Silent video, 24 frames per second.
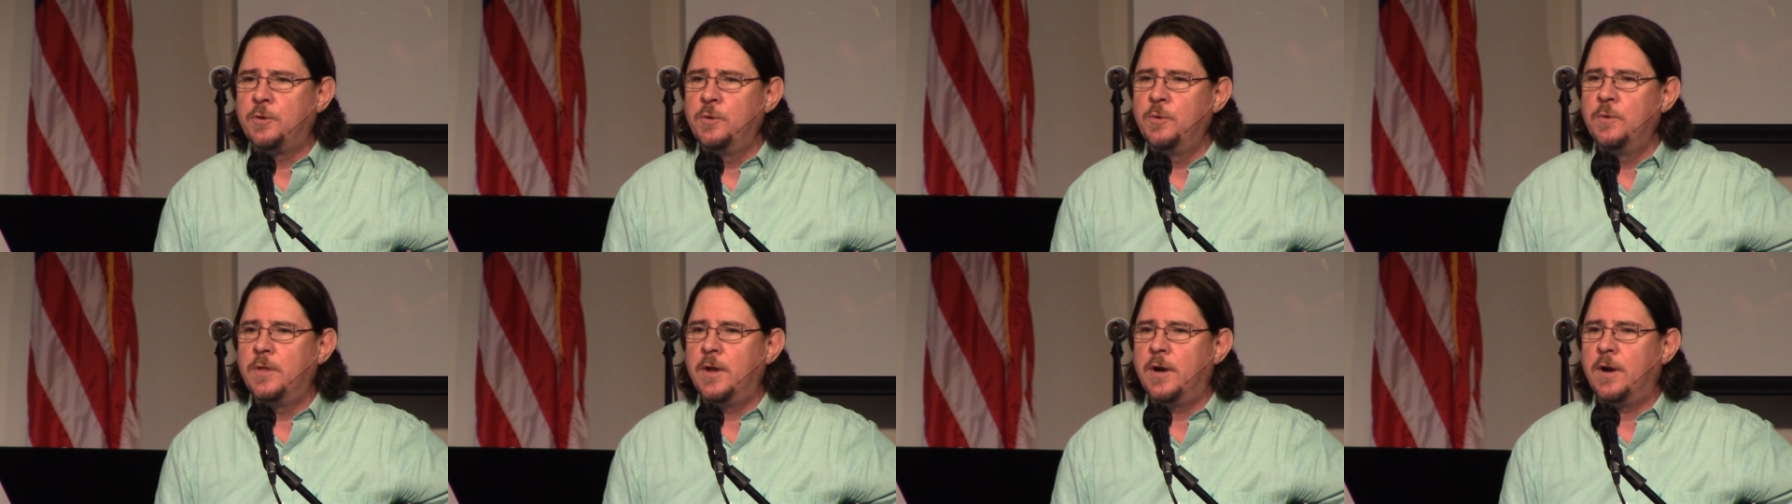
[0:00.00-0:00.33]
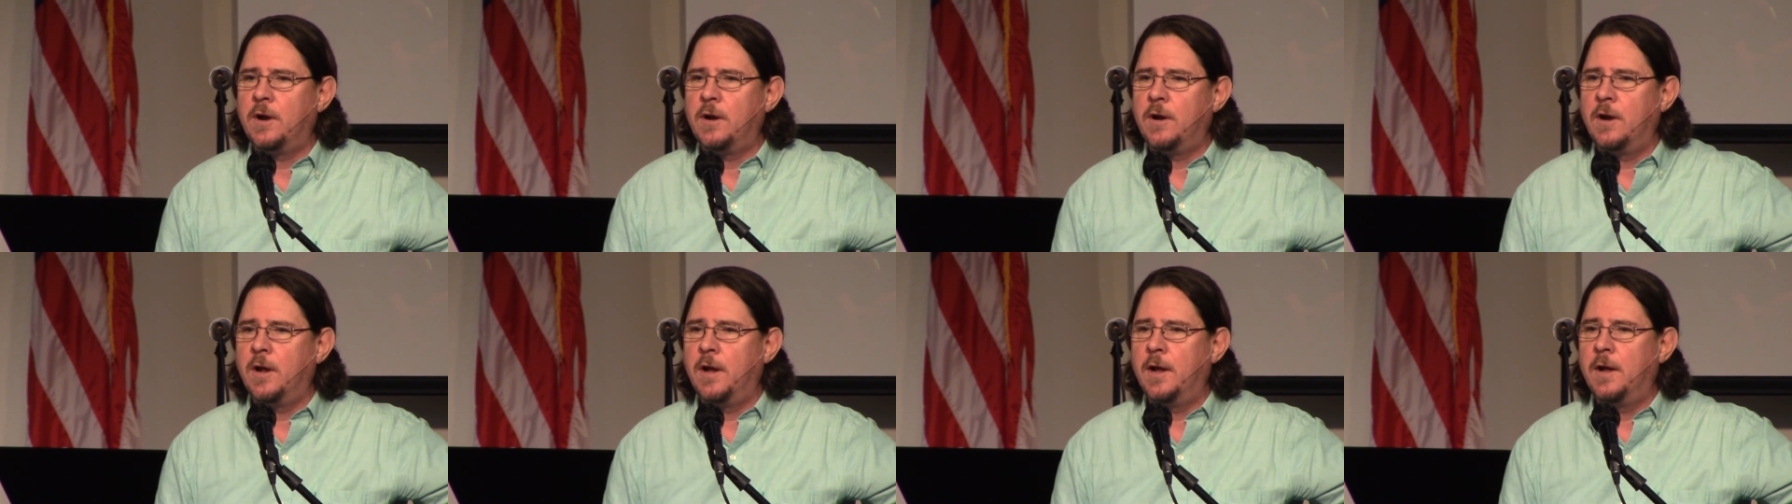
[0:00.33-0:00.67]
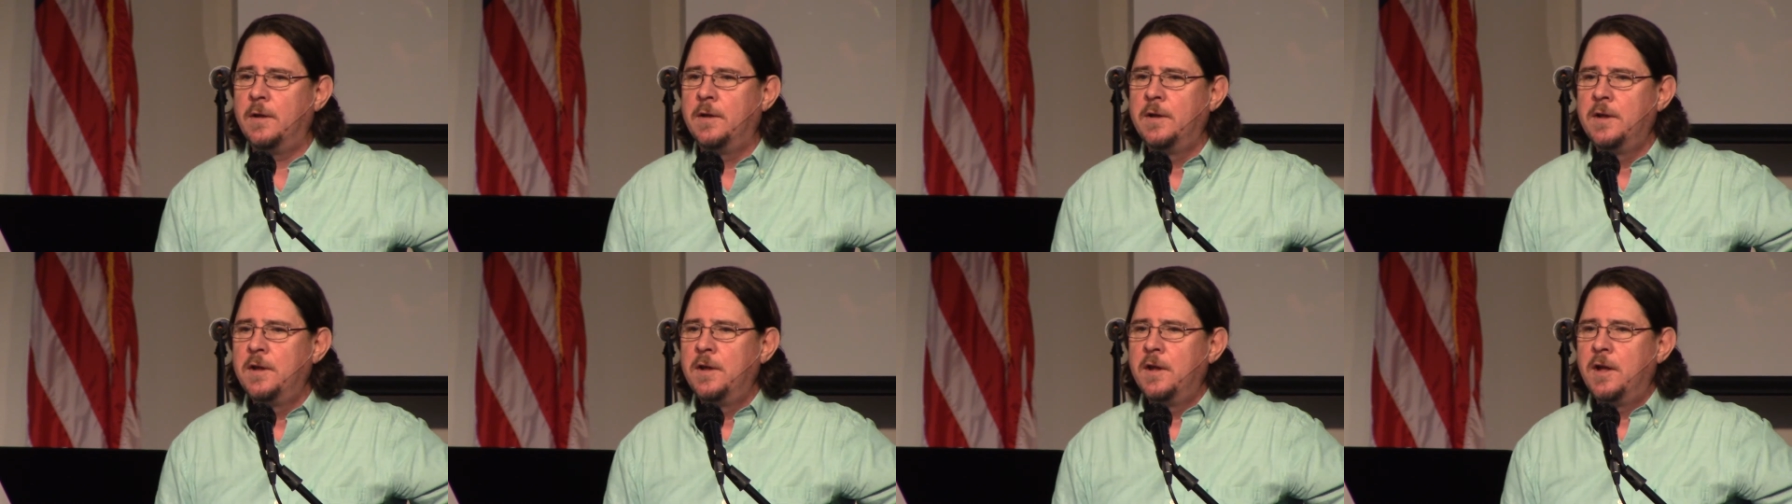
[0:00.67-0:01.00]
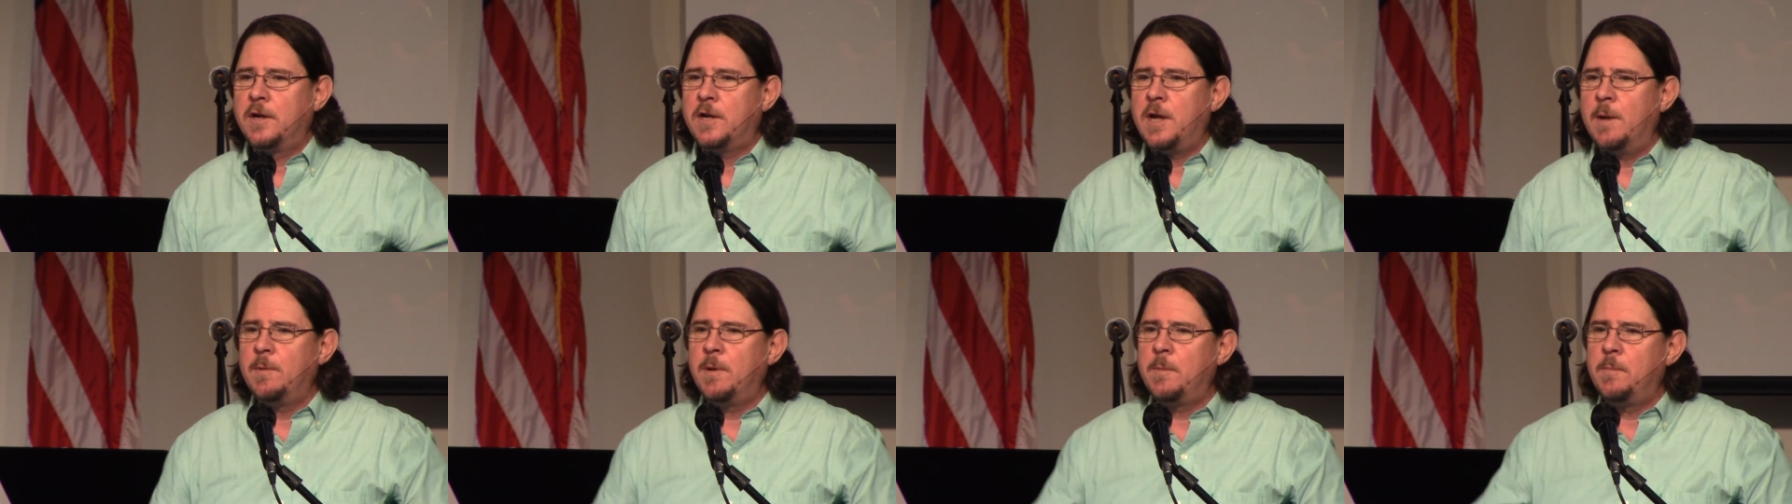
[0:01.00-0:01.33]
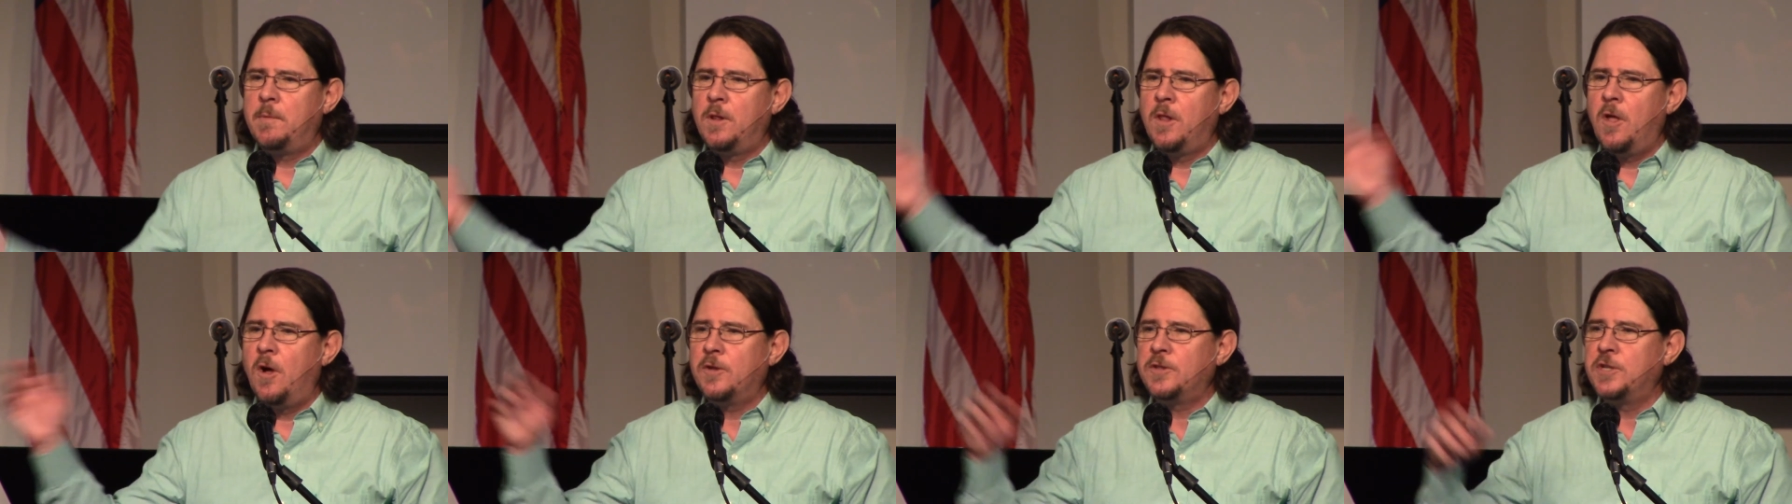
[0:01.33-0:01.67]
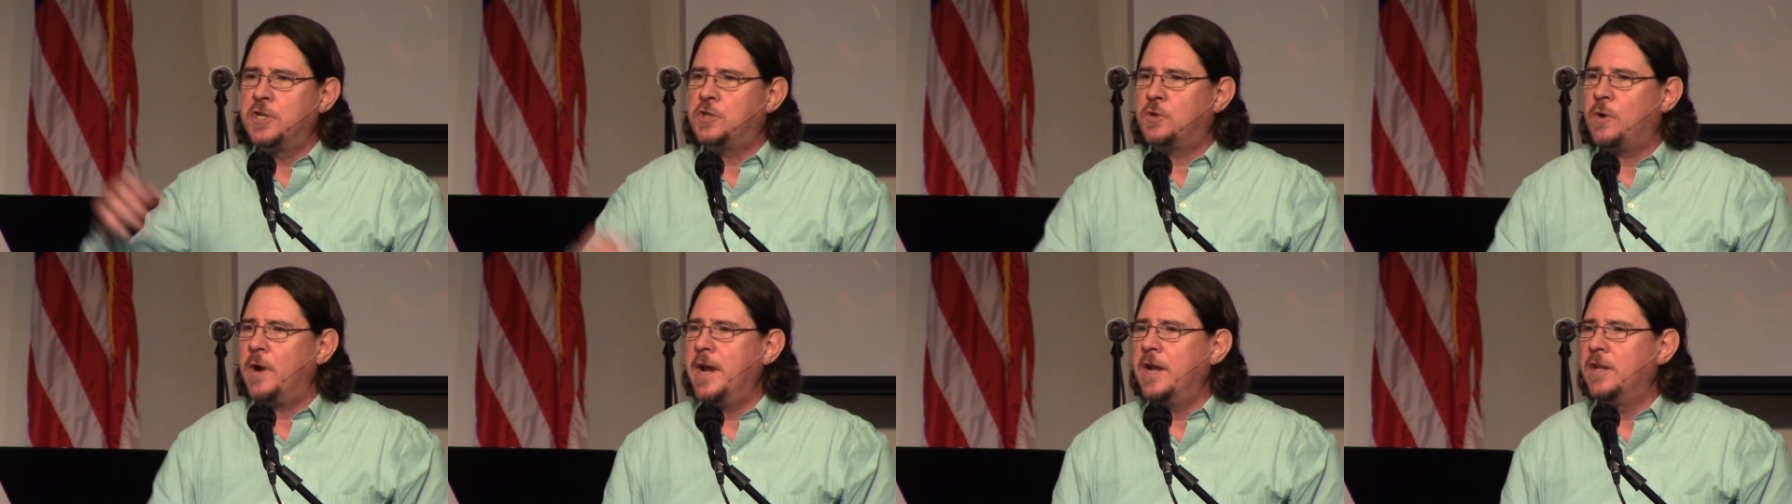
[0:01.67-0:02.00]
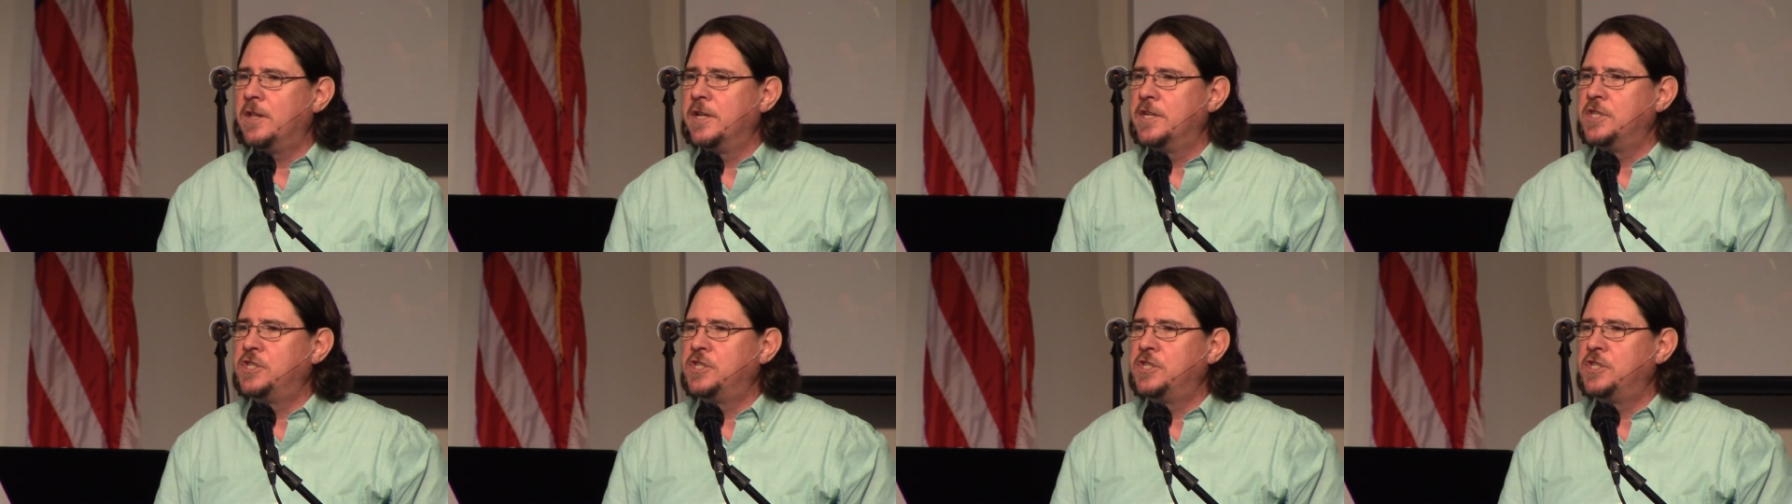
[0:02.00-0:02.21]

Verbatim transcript: through there, uh, coming along the trail,